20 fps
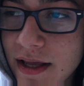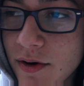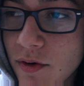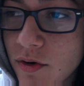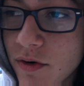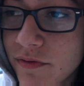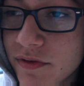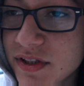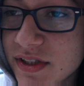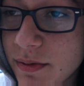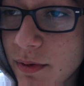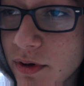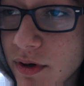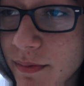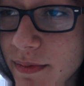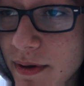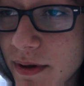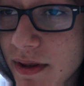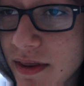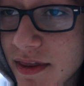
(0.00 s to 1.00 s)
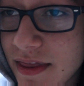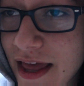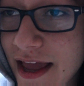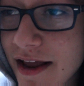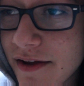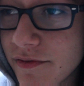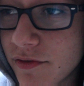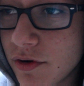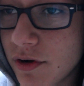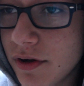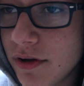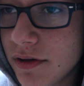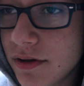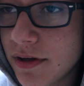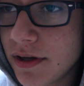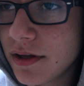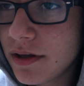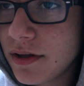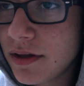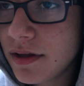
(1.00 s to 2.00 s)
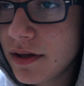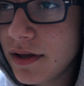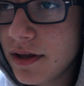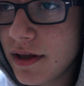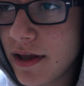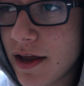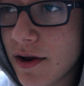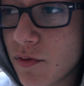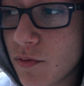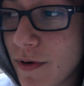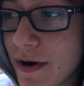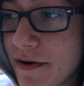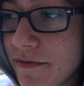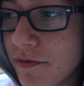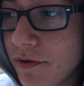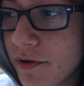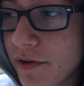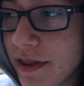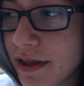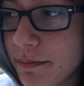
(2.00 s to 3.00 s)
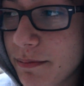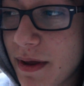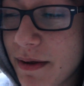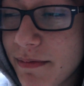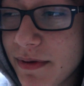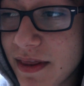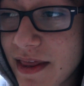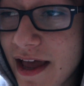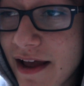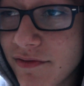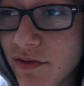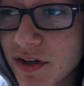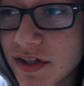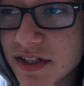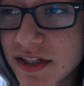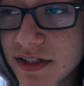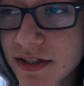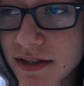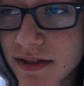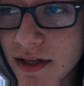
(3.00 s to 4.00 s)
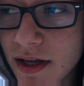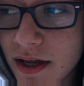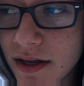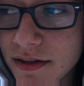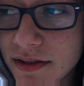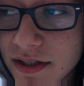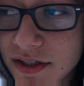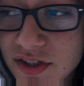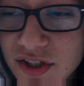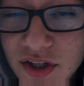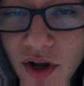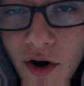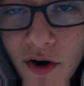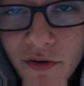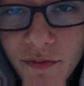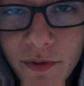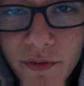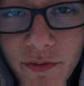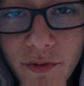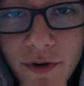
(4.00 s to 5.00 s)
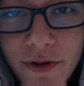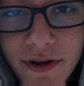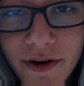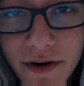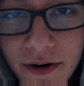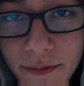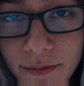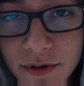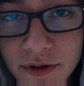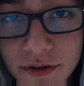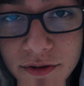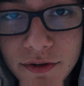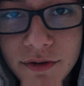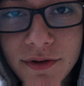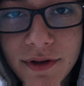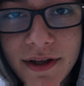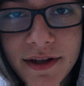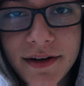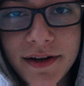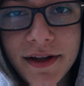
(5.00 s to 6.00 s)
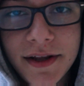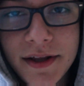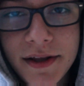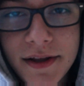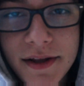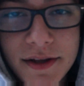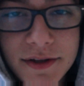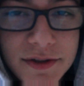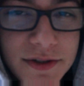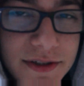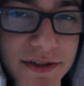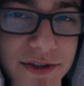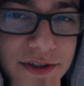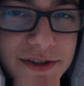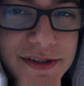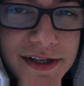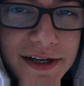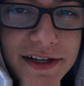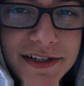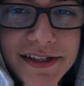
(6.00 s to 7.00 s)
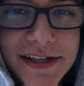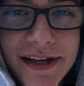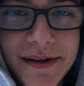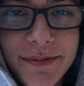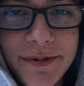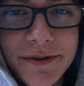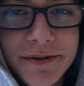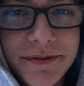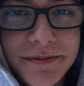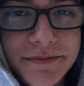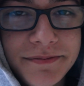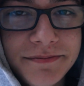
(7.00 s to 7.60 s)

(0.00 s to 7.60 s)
in order for someone to be thankful and grateful they maybe they have to st uh, to starve before they're able to do that that's just an example